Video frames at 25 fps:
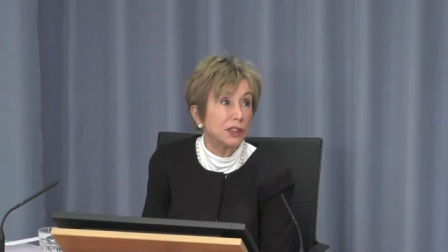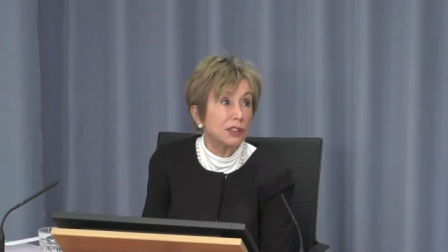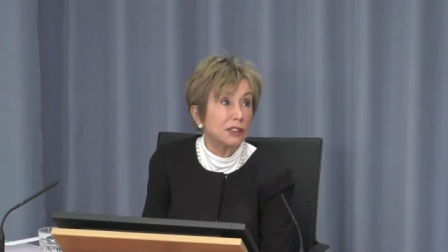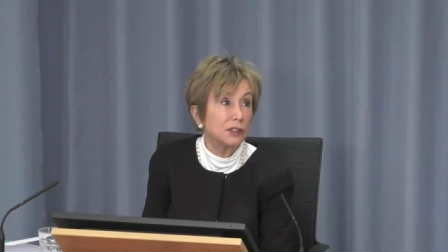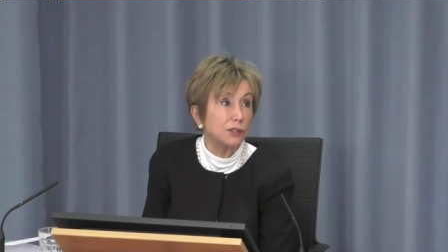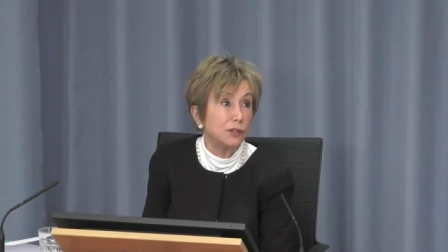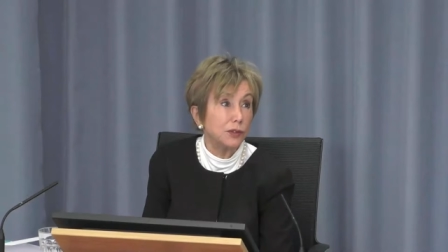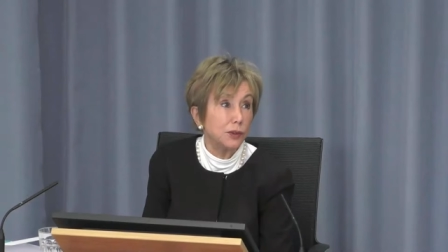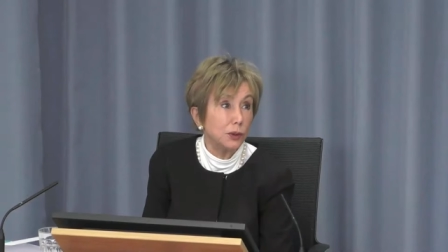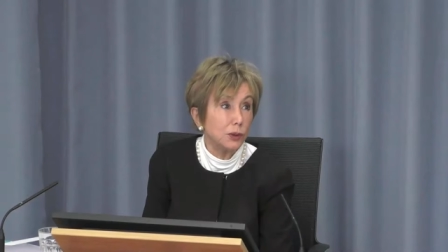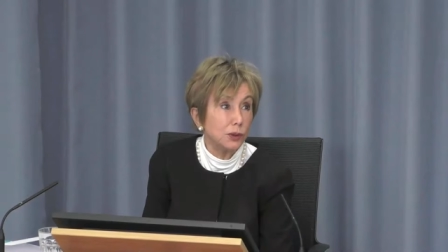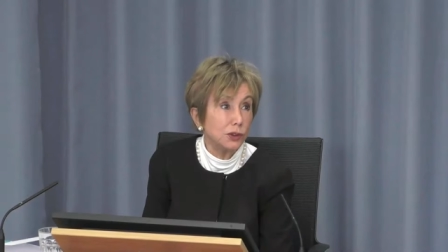
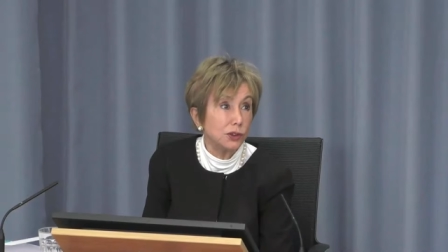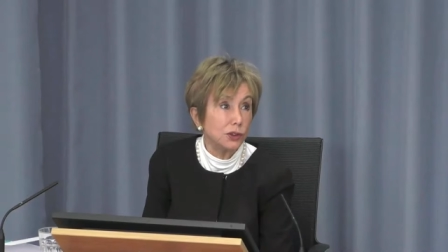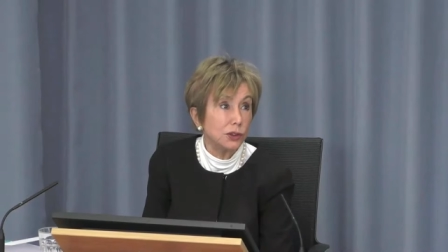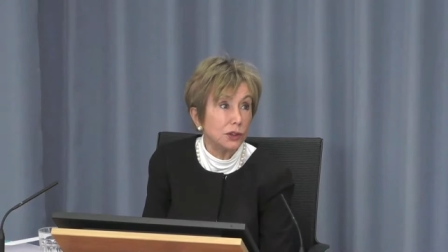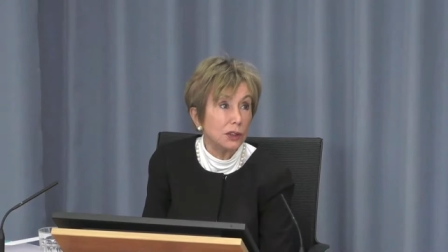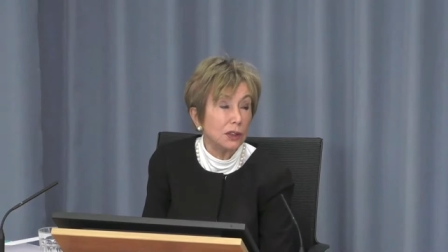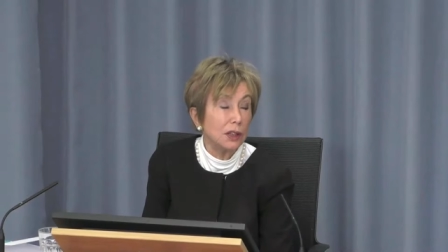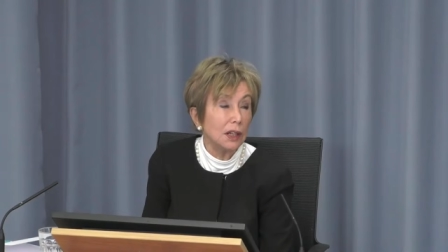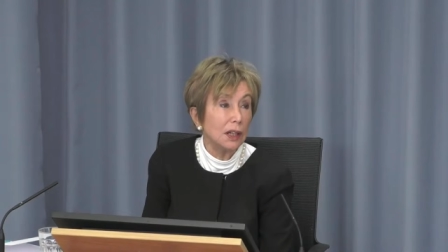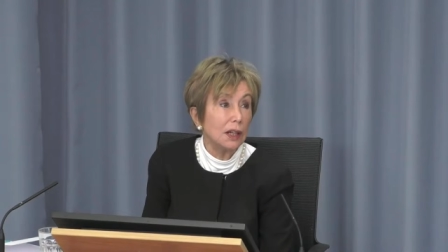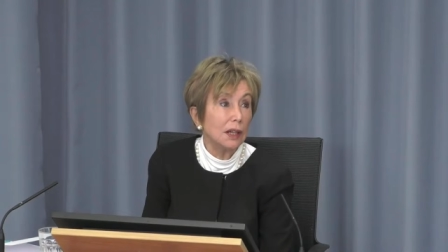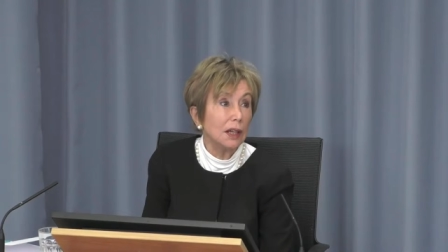
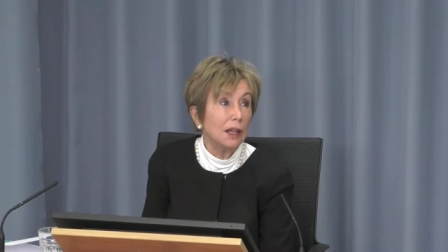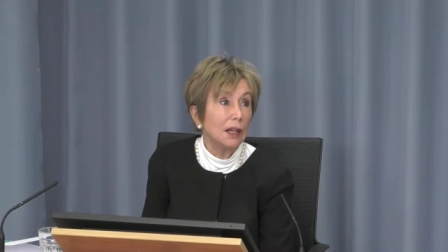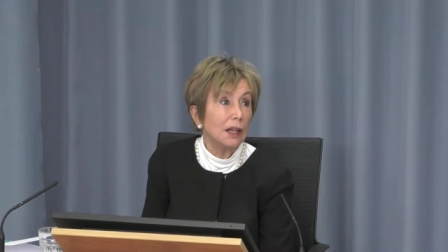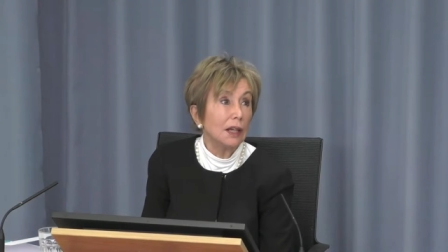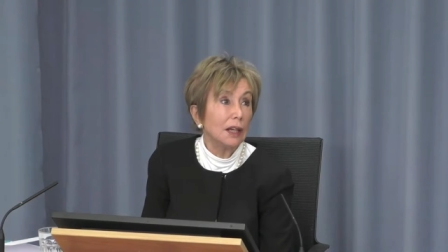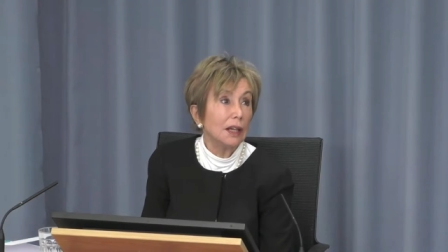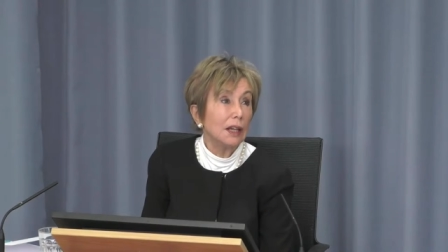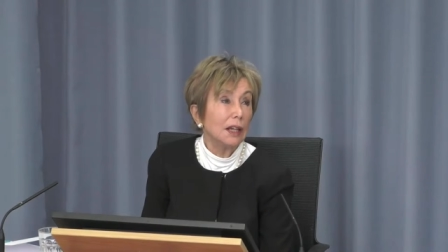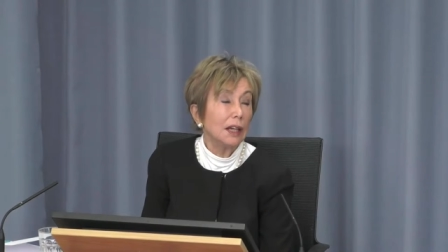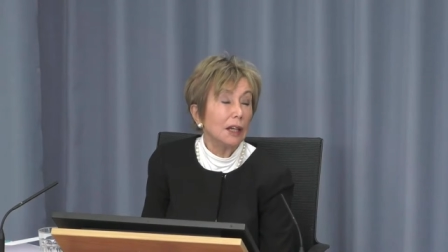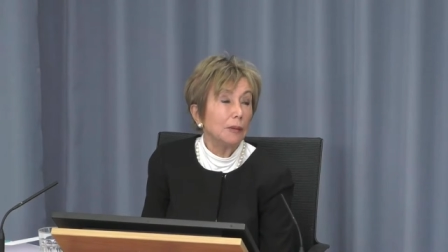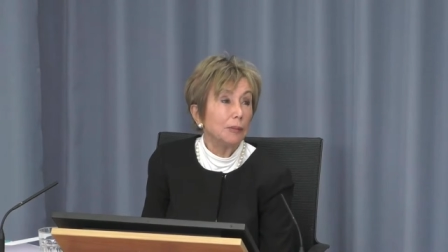transfusion
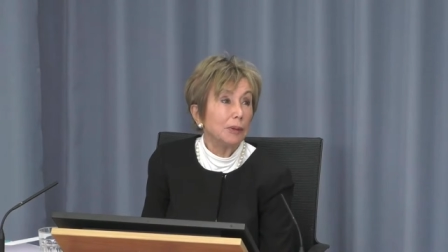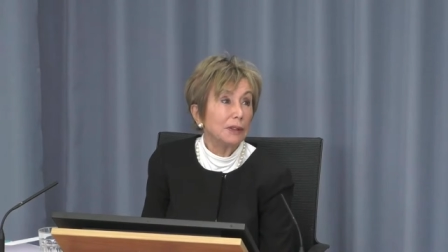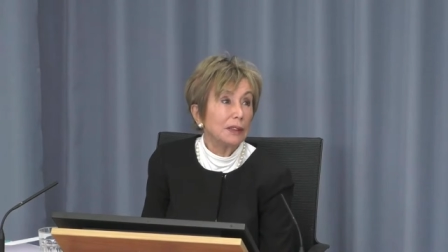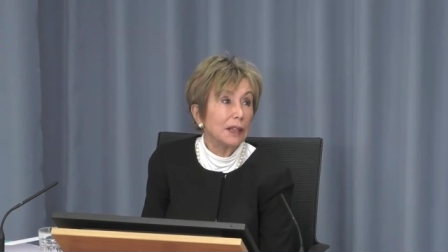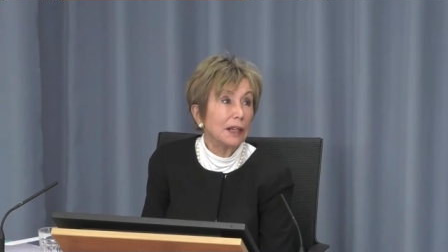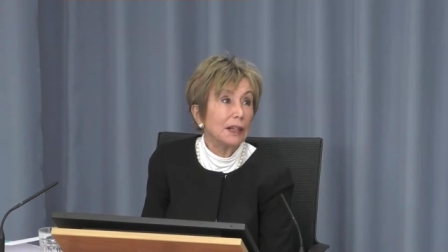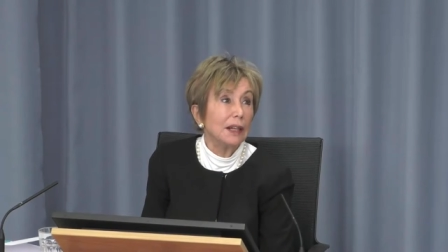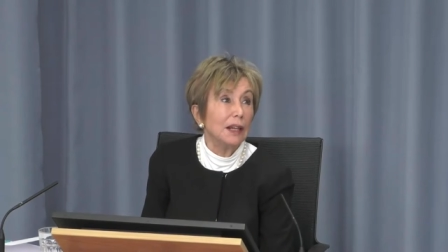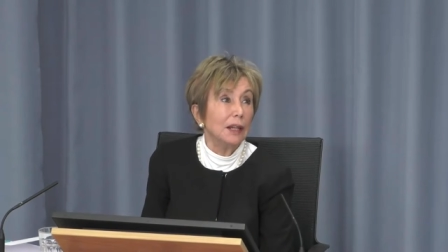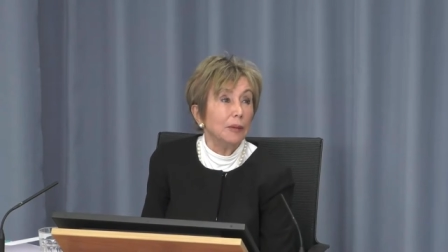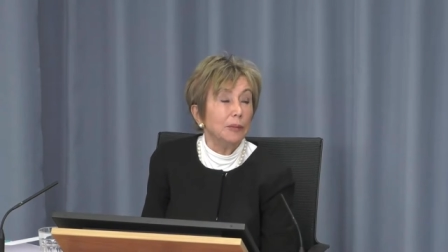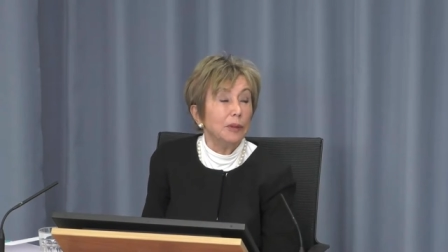
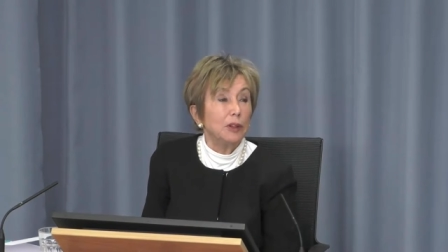hepatitis